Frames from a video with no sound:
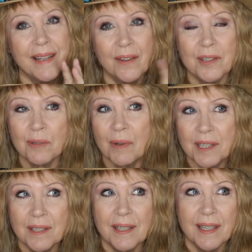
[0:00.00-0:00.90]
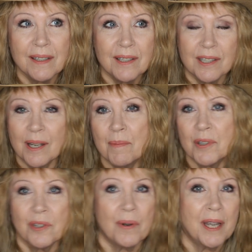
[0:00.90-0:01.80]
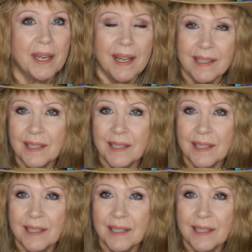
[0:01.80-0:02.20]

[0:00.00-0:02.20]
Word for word: Now, this wasn't in December, so I